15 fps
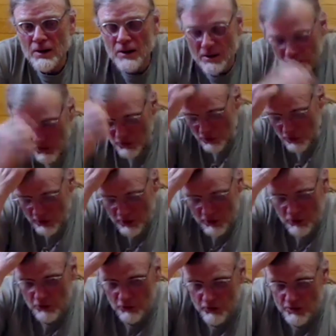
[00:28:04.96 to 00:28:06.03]
you can
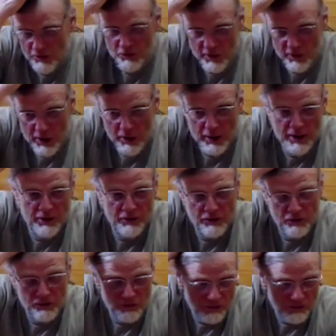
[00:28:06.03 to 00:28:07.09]
do some
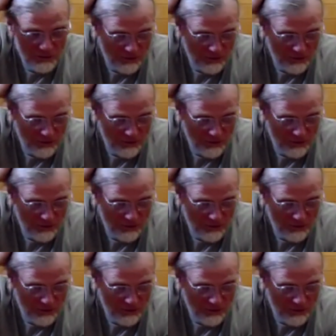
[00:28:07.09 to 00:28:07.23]
serious